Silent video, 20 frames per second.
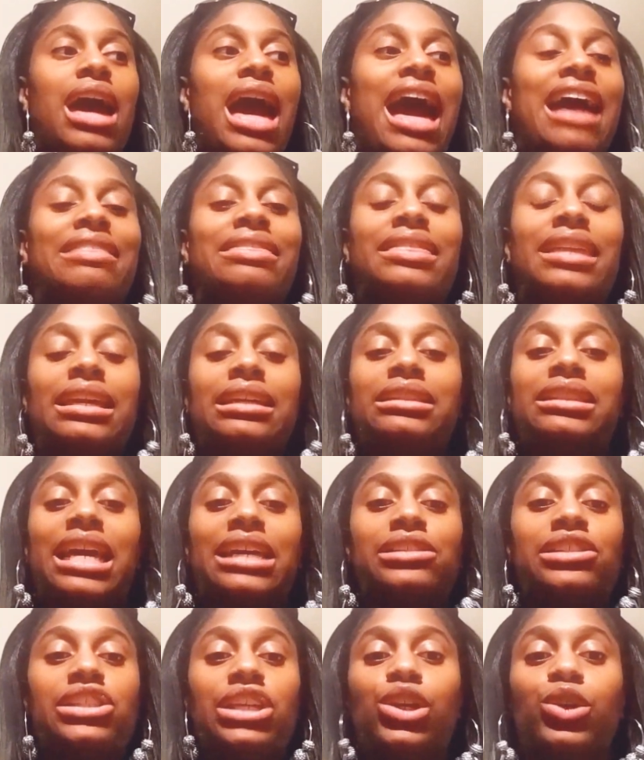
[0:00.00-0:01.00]
I think
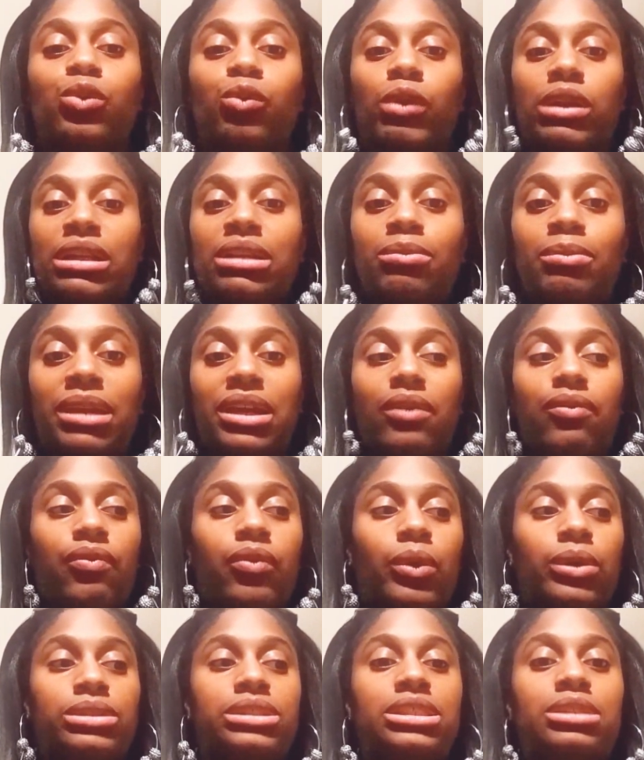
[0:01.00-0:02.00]
that she could really be a
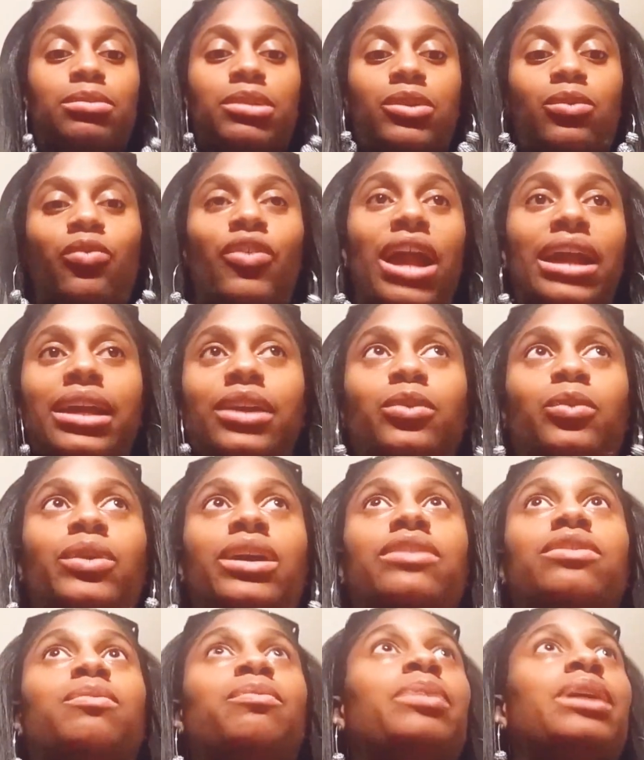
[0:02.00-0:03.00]
force to be reckoned
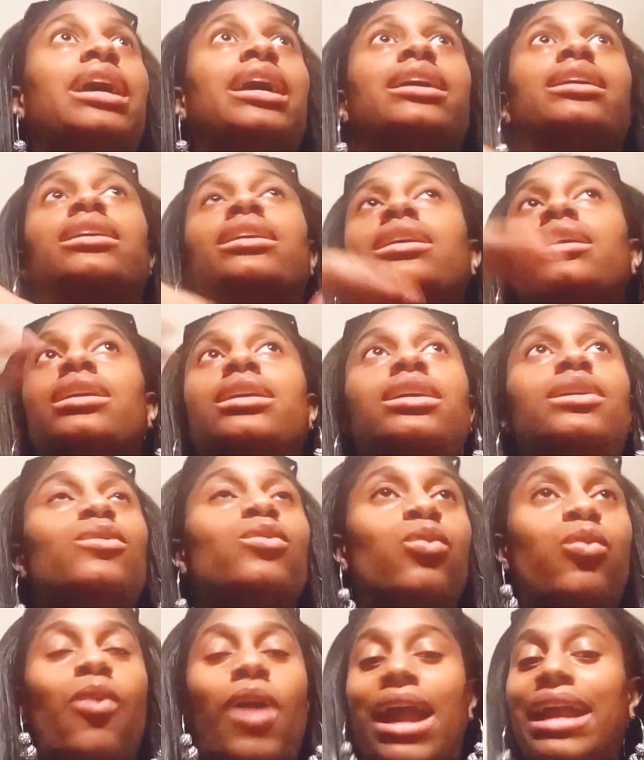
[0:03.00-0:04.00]
with. But
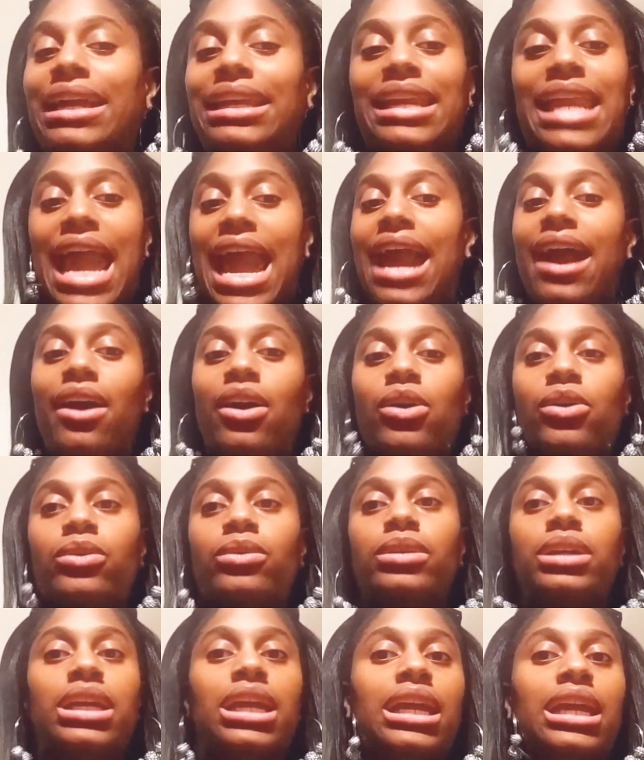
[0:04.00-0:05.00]
right
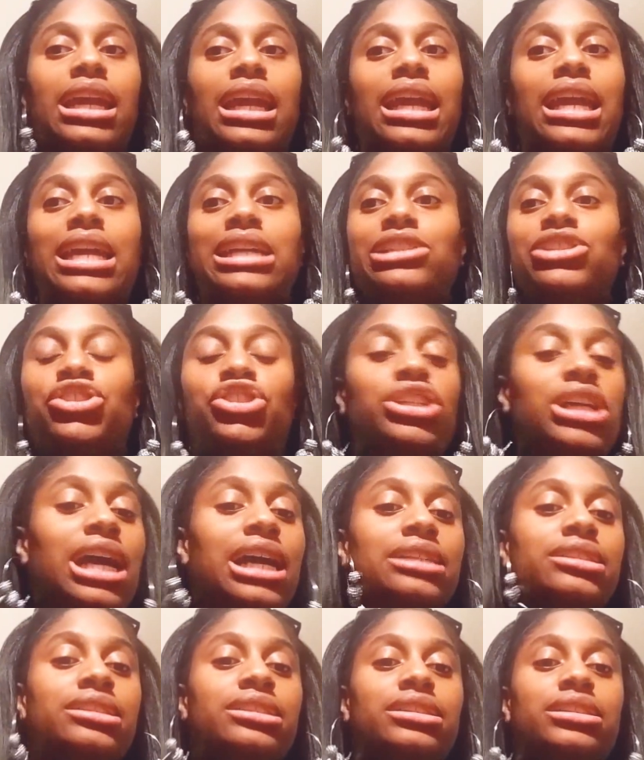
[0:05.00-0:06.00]
now, it
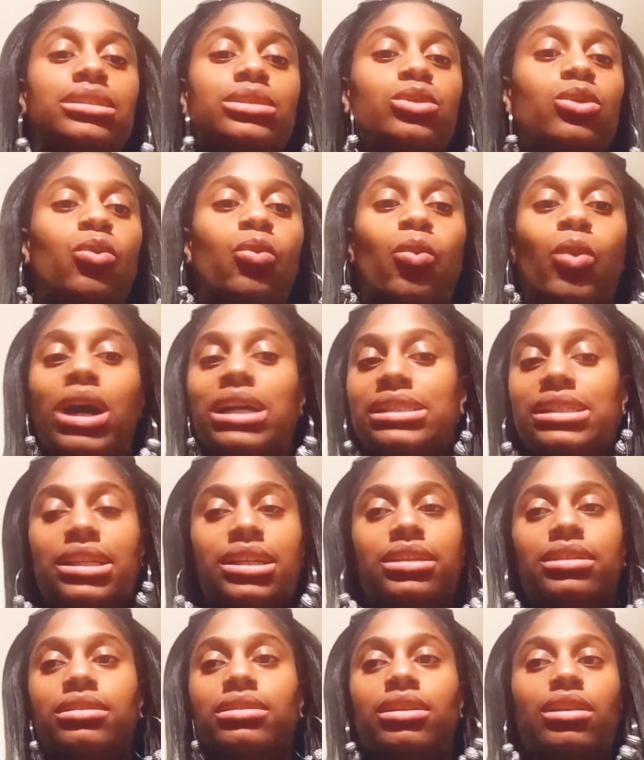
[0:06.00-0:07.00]
just
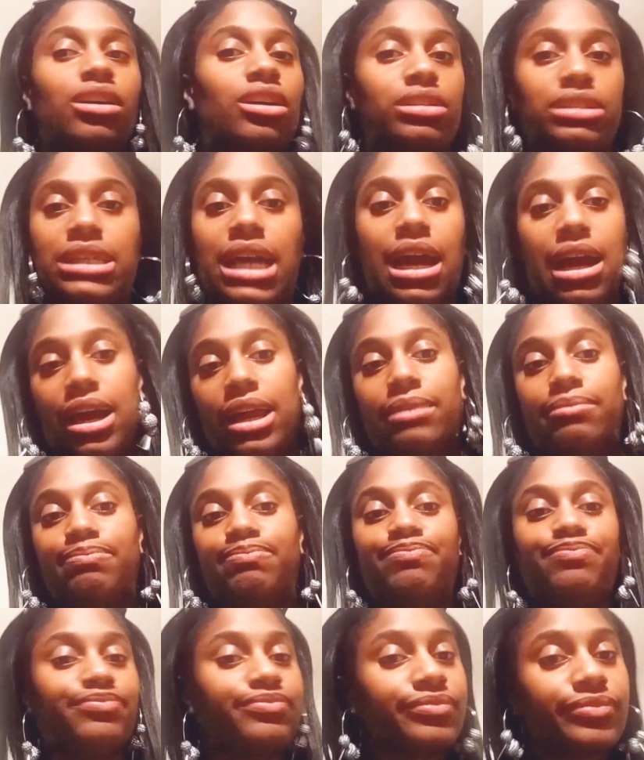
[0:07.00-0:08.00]
wasn't her
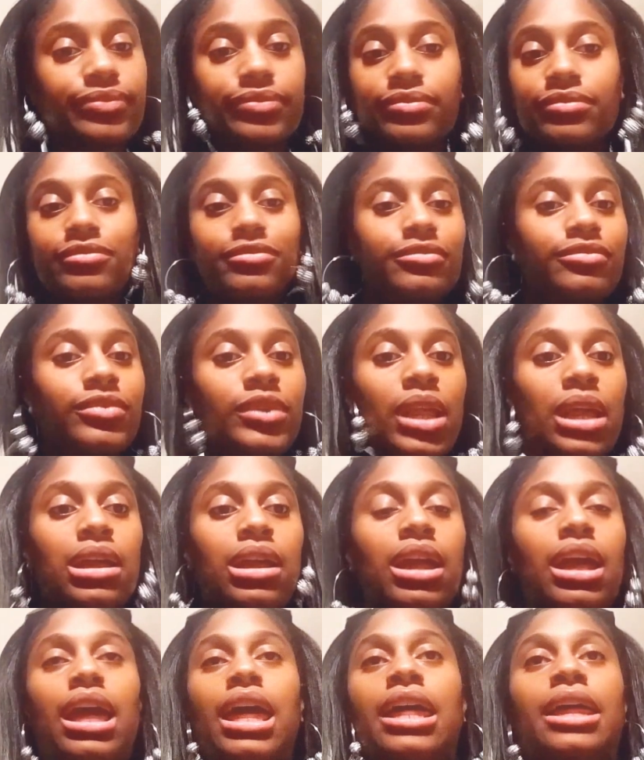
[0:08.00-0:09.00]
time.
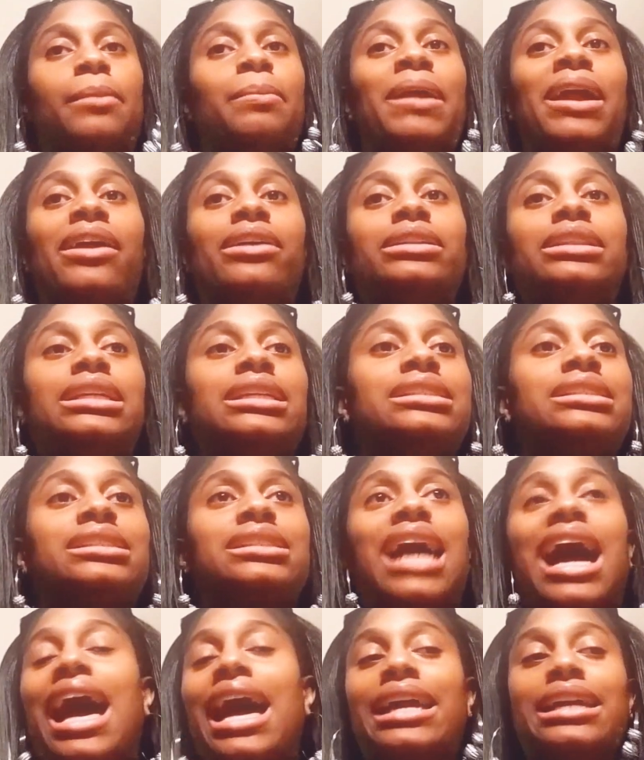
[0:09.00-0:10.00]
And apparently
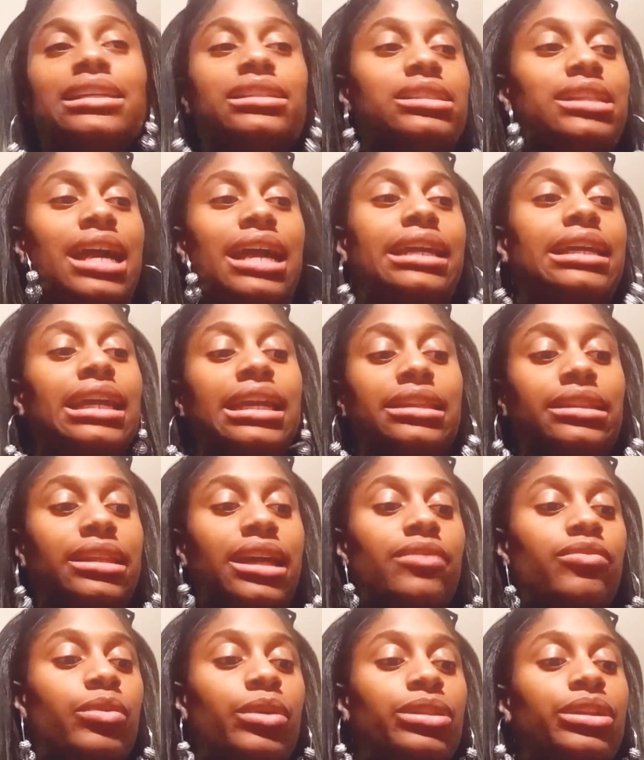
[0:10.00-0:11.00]
Scott is like in
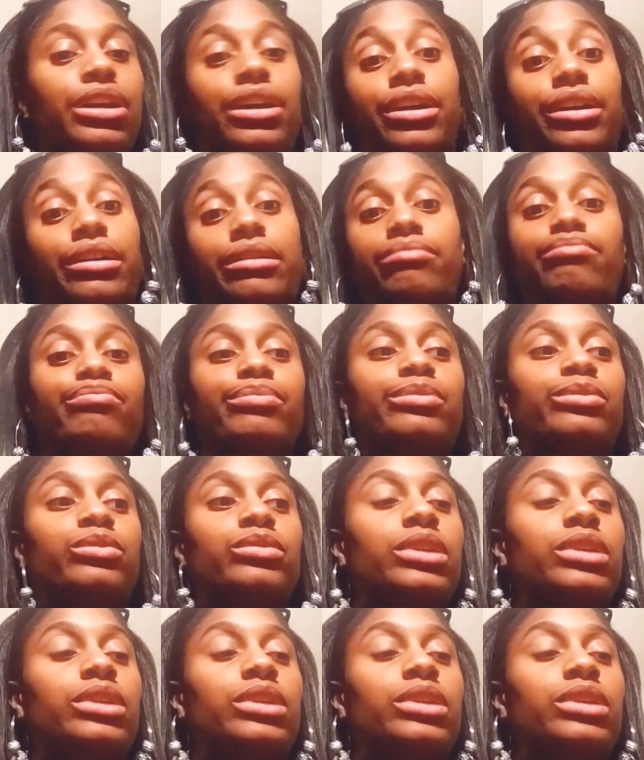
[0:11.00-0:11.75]
love with her.